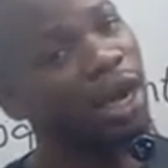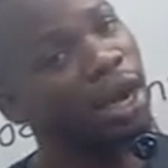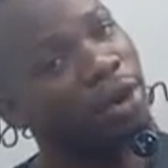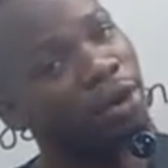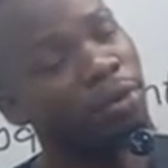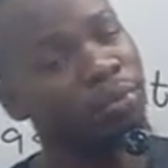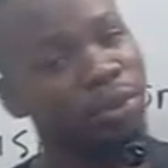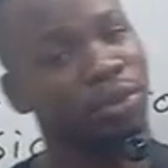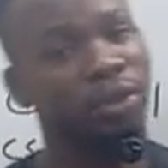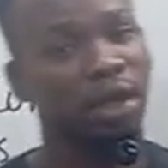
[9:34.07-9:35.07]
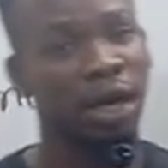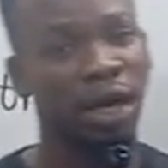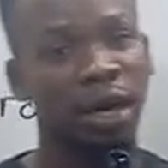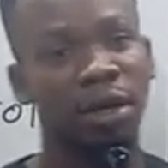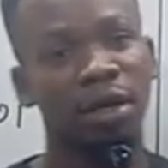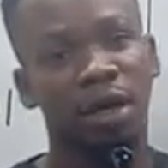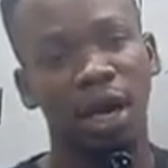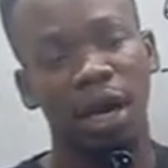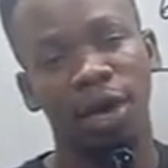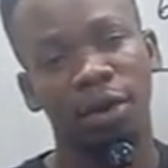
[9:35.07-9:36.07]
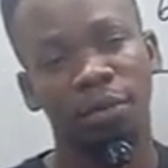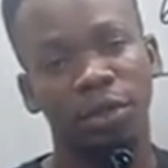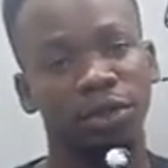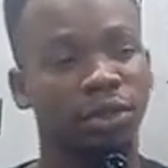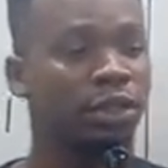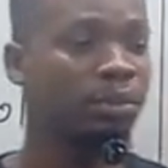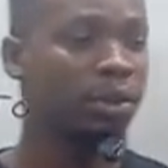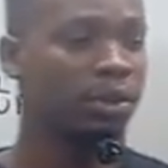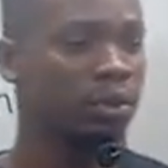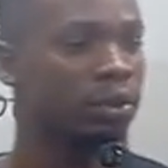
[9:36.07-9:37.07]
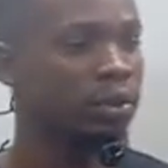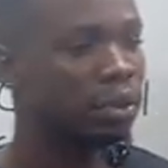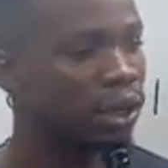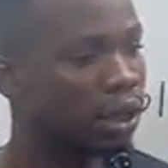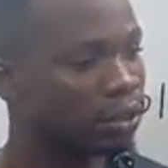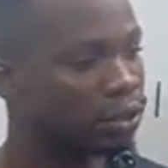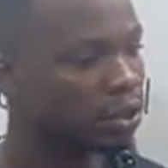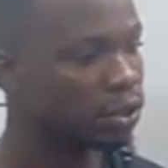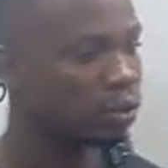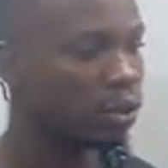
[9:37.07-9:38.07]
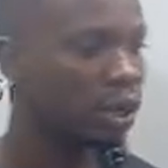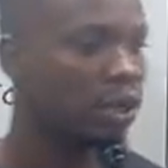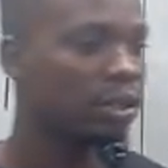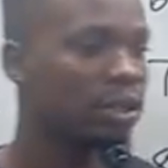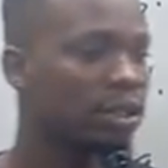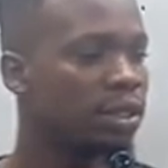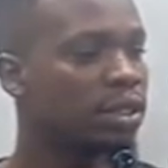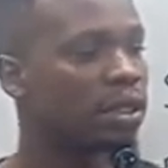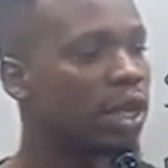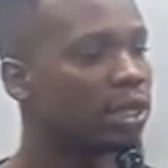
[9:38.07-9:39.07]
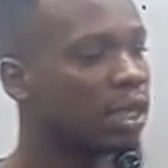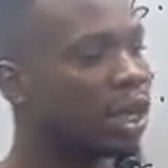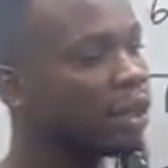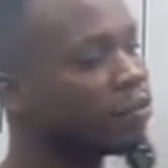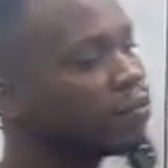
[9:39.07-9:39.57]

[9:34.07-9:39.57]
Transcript: how operation is being done, how things work. The thing is that